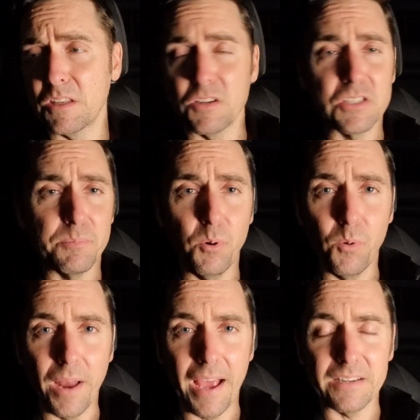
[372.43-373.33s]

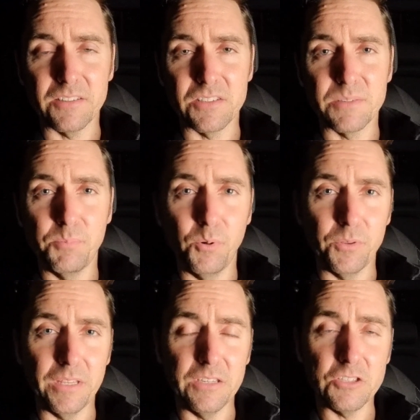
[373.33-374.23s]
support actors,
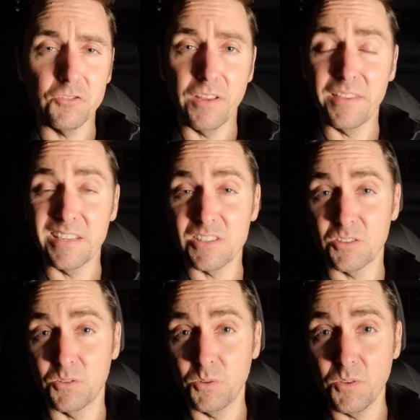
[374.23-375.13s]
support the industry, I think is a
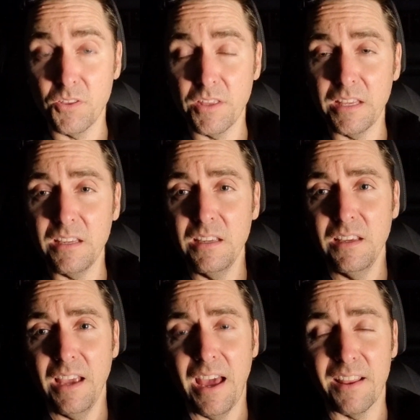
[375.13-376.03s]
good thing.
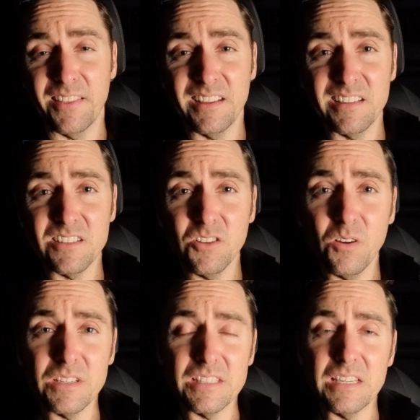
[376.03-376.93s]
And I think as
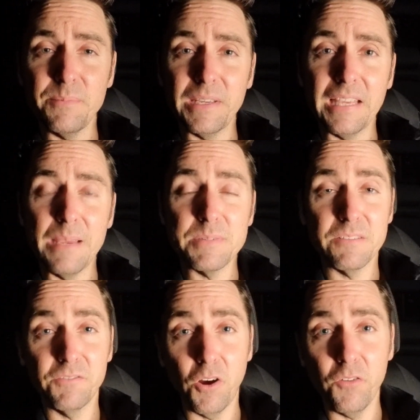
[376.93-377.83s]
long as cinema keeps
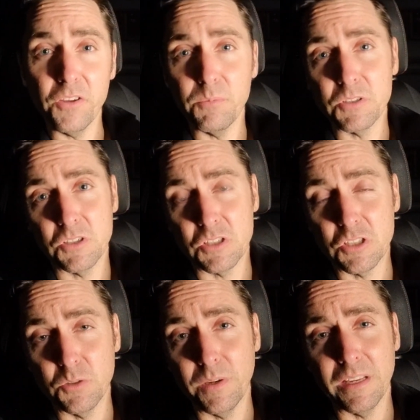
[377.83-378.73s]
evolving, which it's
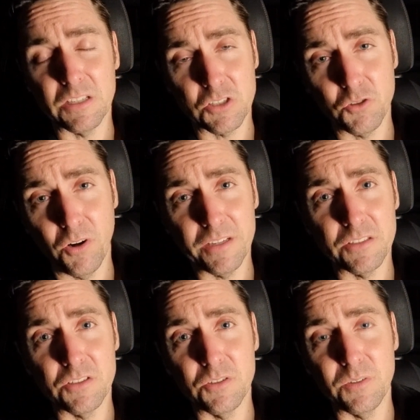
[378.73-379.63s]
doing and it's trying
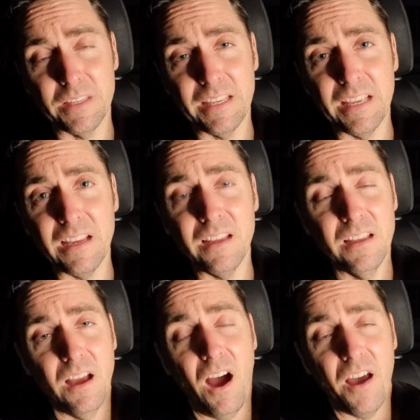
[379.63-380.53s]
to do here,
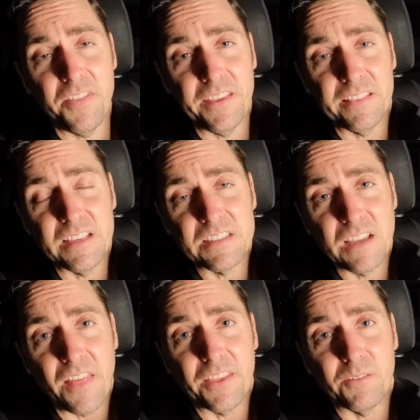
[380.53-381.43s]
I think there's
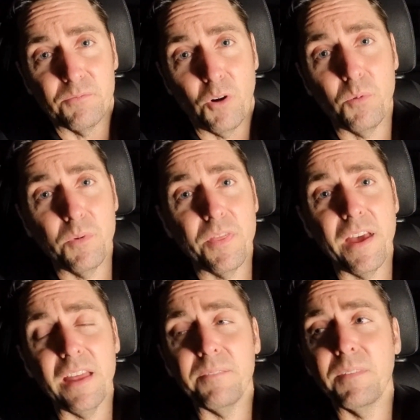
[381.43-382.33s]
nothing wrong with
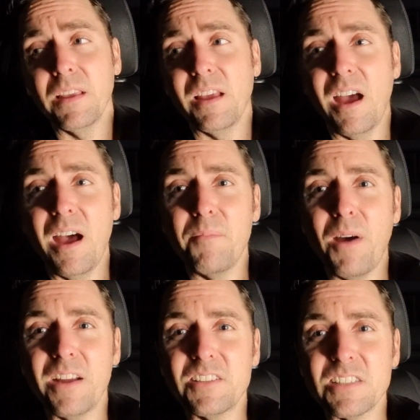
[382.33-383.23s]
that.
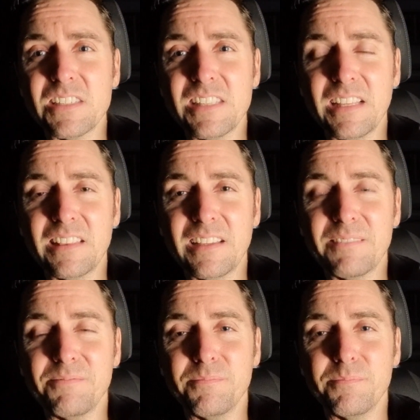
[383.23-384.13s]
I just think that
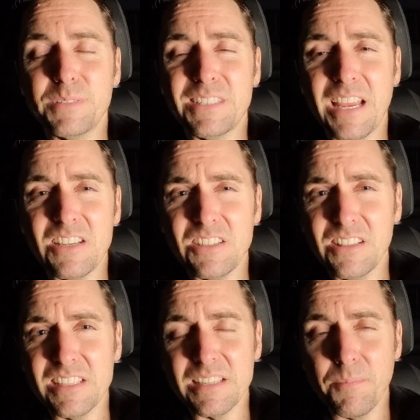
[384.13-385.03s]

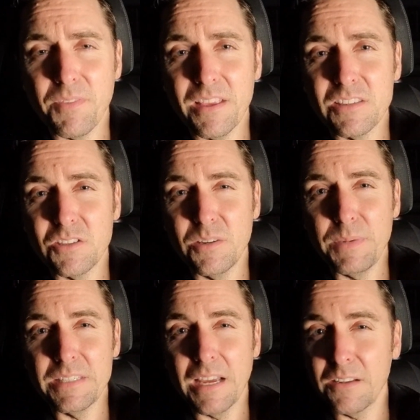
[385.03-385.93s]
potentially some things could have
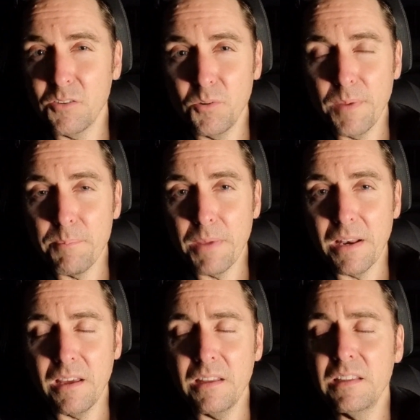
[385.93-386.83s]
been done a little bit
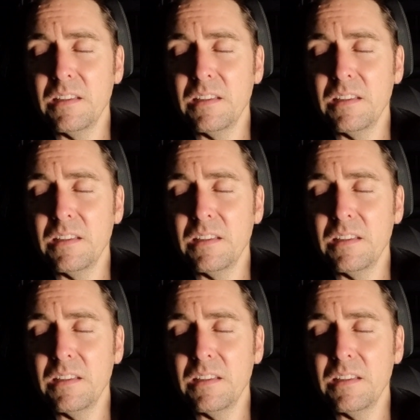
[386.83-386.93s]
better.